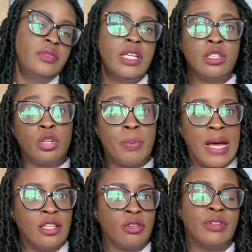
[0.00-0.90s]
little
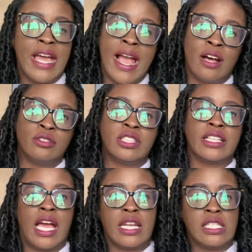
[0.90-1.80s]
by little now to
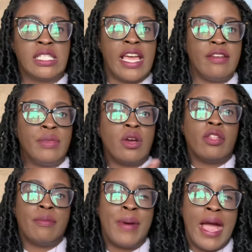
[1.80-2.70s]
kind of save me on
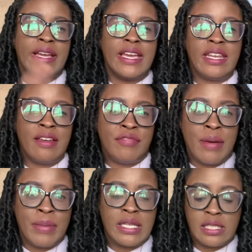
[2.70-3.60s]
the back end, if that
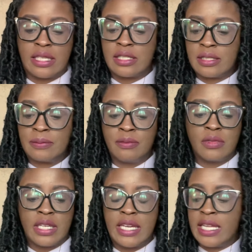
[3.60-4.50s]
makes sense.
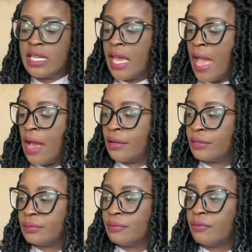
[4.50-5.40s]
Anyhow,
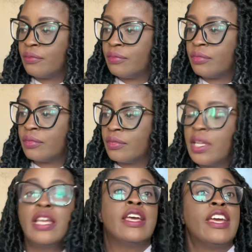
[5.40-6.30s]

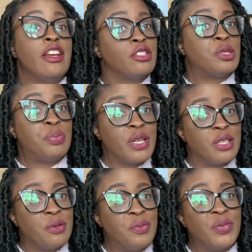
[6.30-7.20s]
here's the
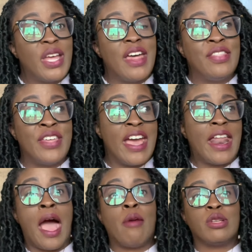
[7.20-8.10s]
pillow
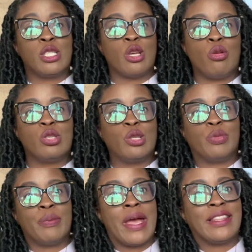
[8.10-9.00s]
that I was so
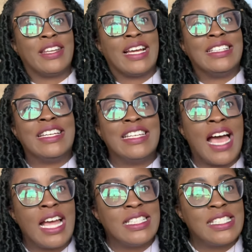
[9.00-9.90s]
super mad that I did
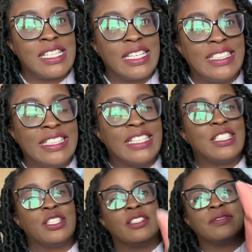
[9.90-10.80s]
not get.